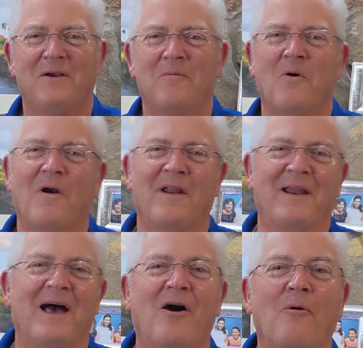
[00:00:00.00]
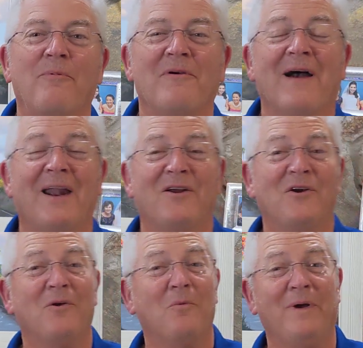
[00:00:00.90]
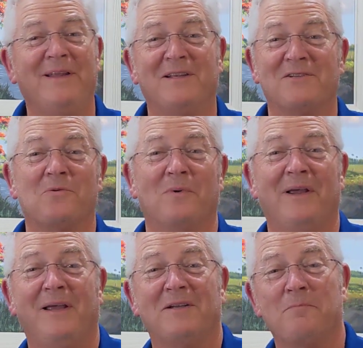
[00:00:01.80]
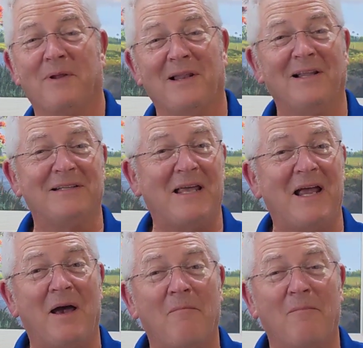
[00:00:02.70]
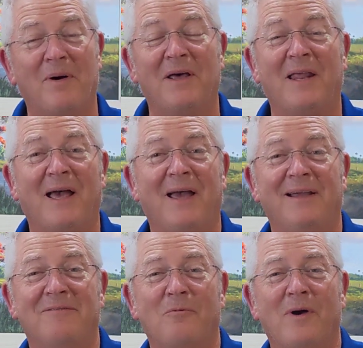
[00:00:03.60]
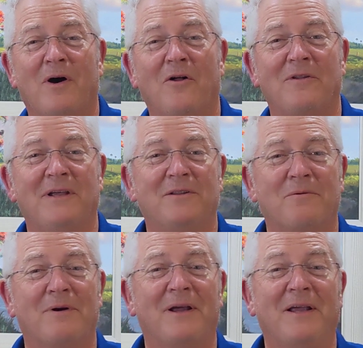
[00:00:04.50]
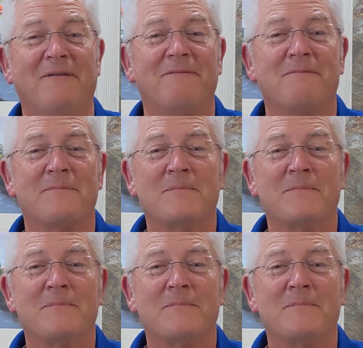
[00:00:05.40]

Good morning. I hope you had a good week this week. It's been a little damp, but hey, we all need the rain.